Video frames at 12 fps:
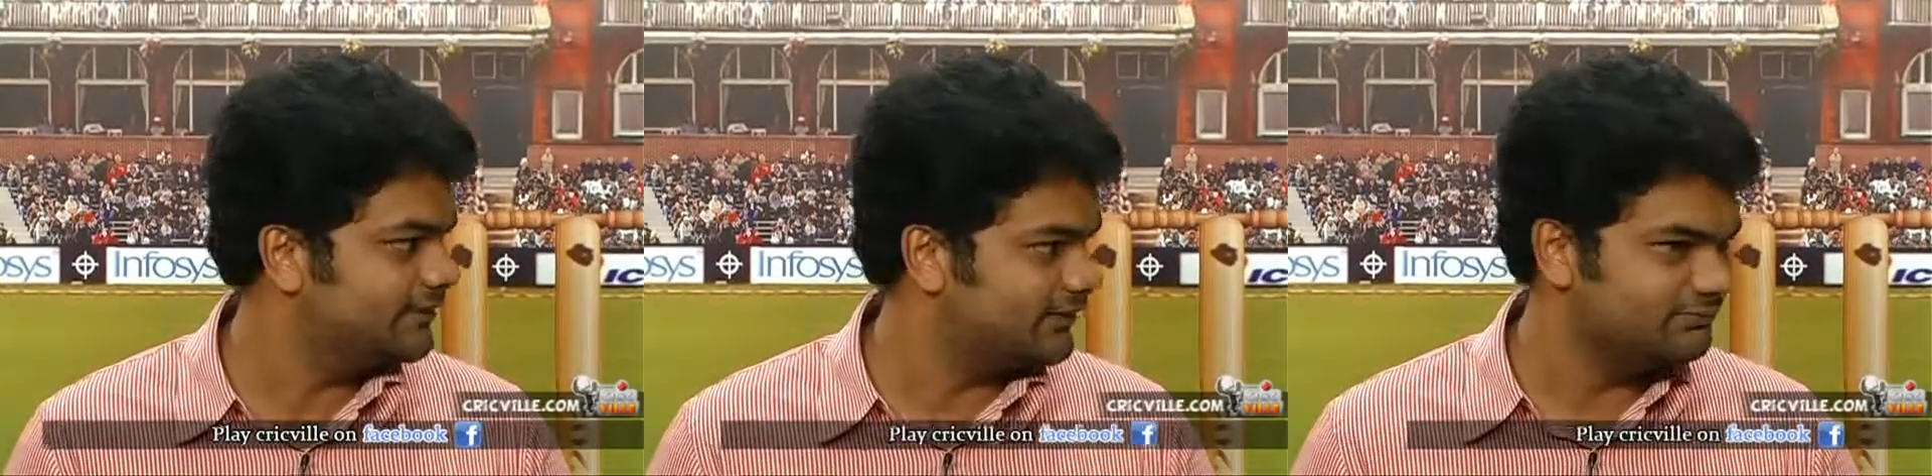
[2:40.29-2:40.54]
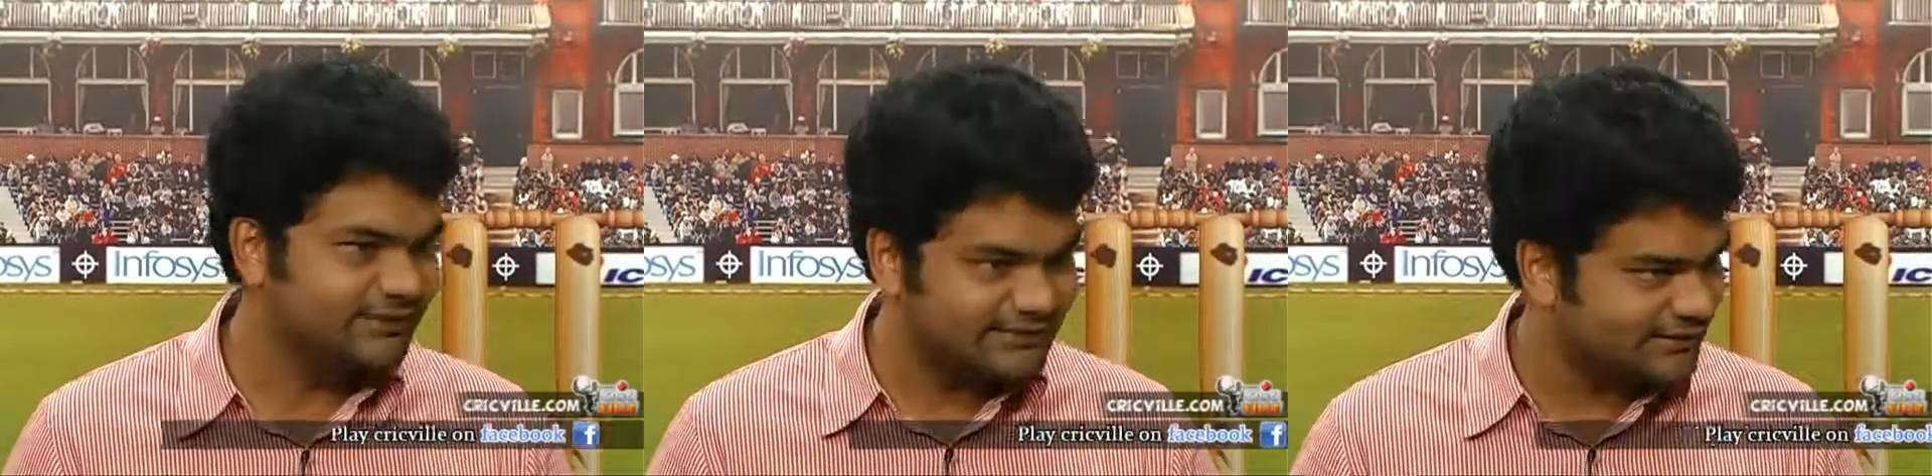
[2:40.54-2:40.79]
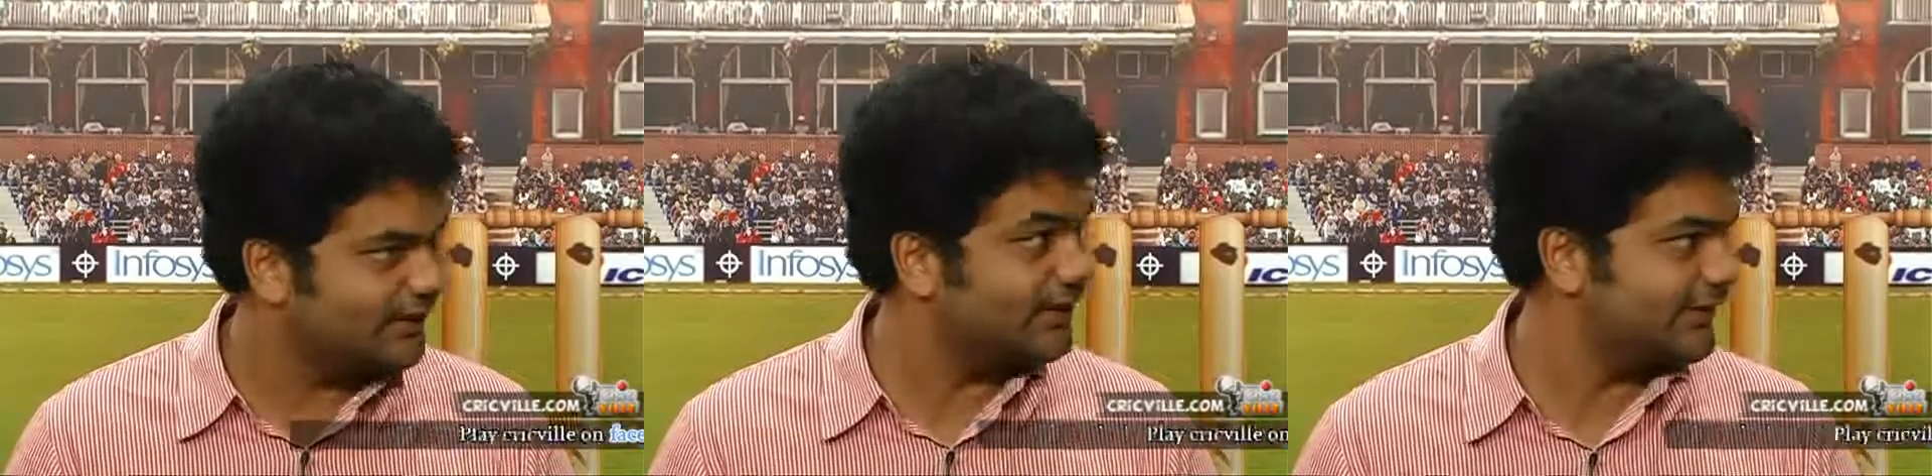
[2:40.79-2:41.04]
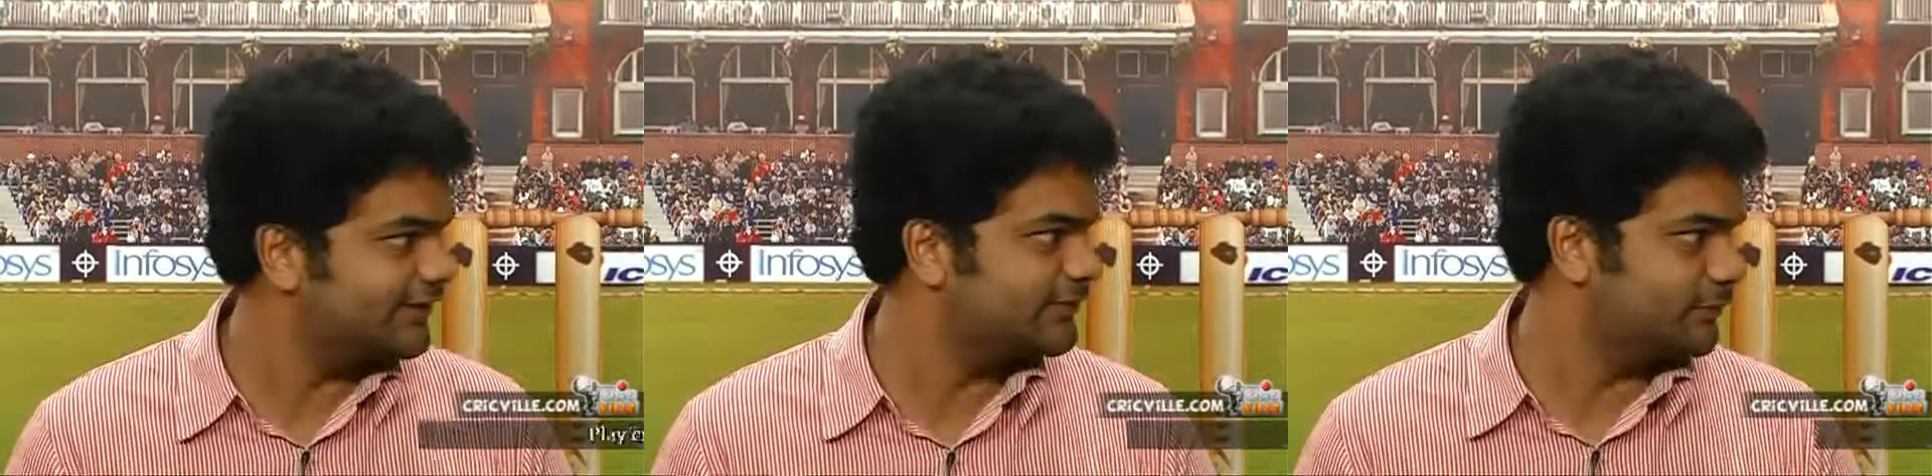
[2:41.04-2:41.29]
an
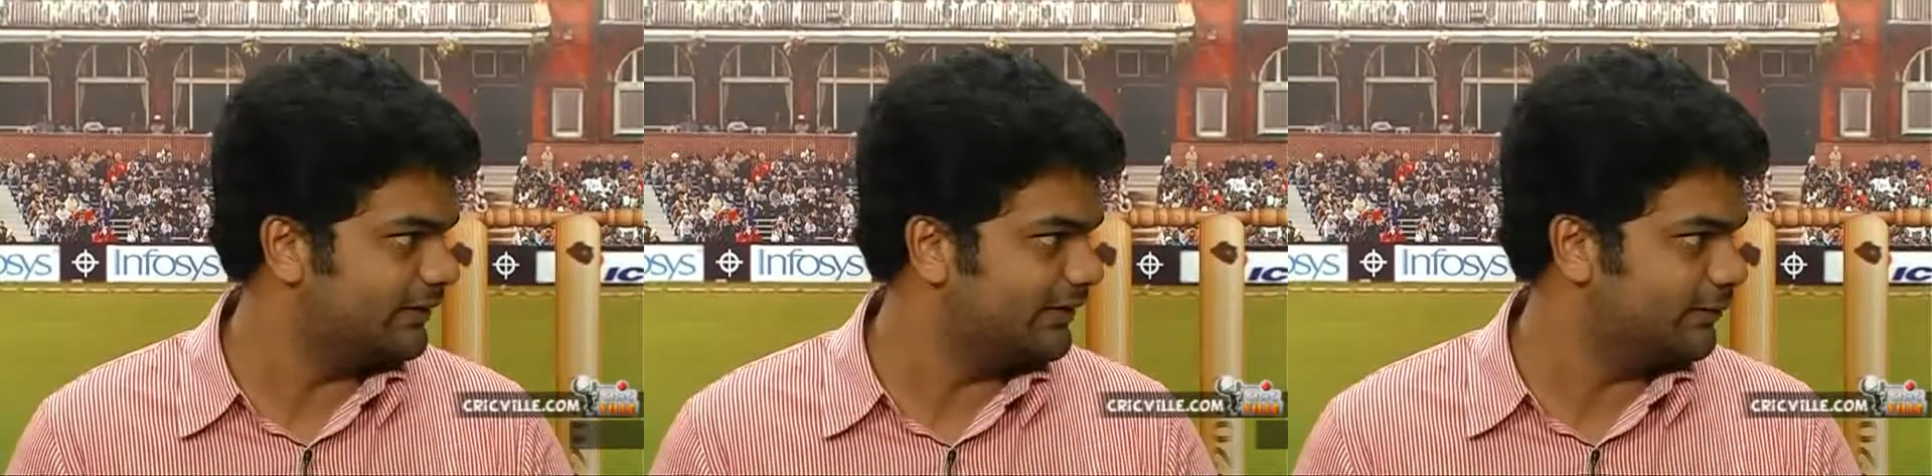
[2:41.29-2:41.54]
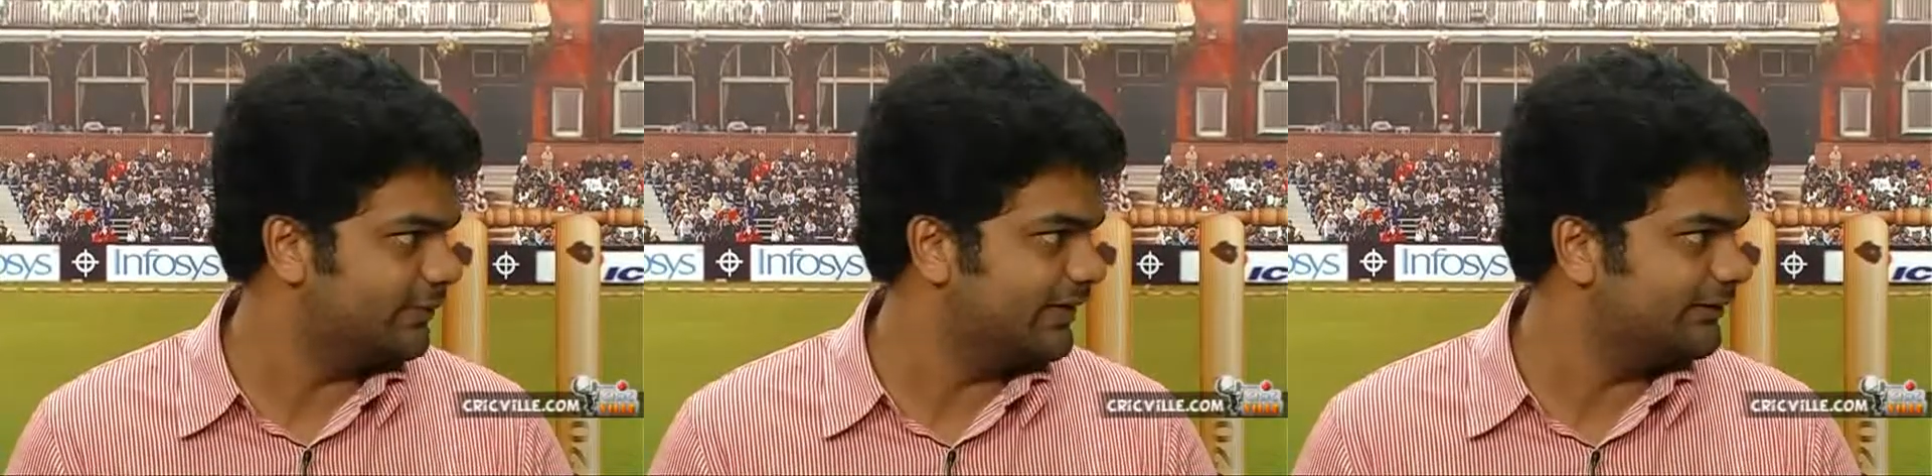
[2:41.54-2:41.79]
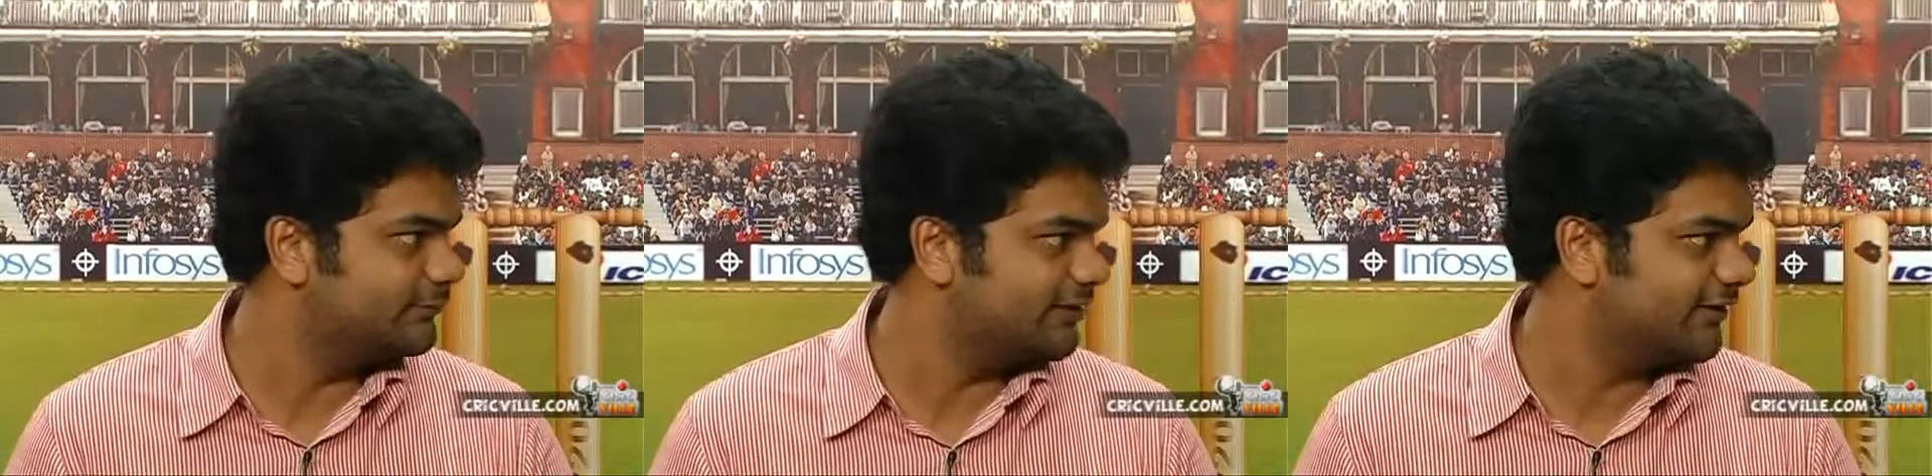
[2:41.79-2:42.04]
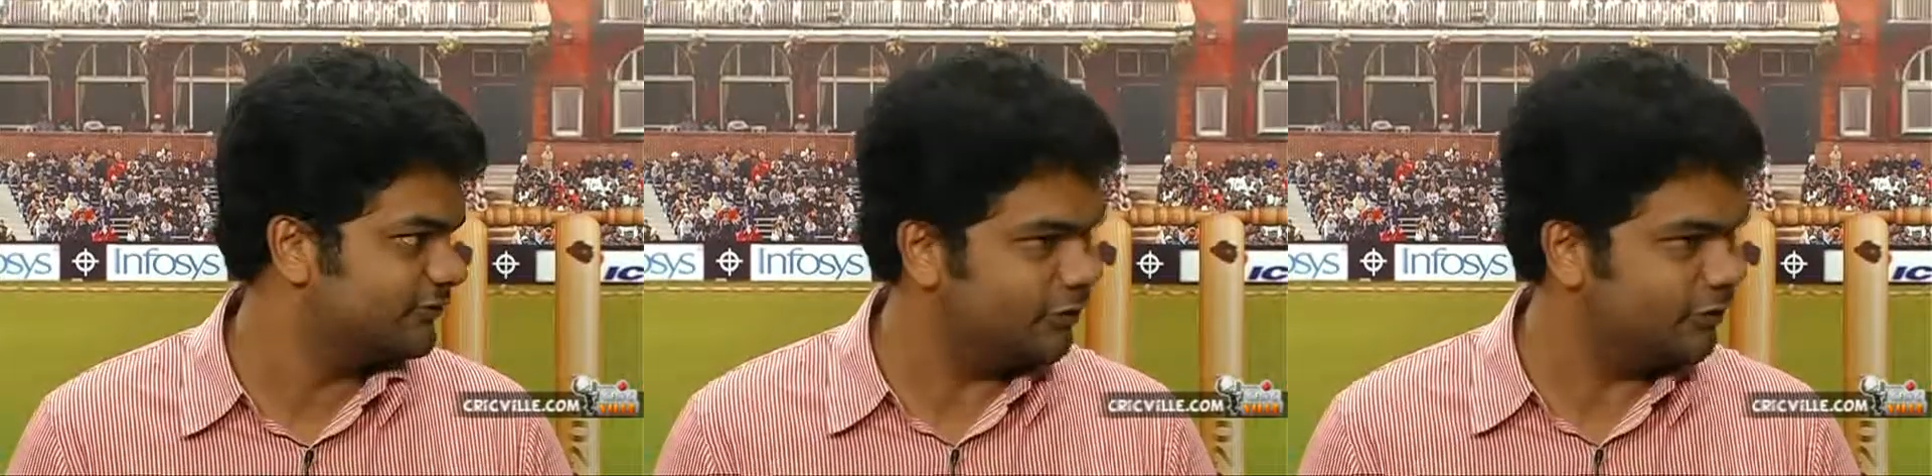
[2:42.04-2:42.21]
aggressive player by himself.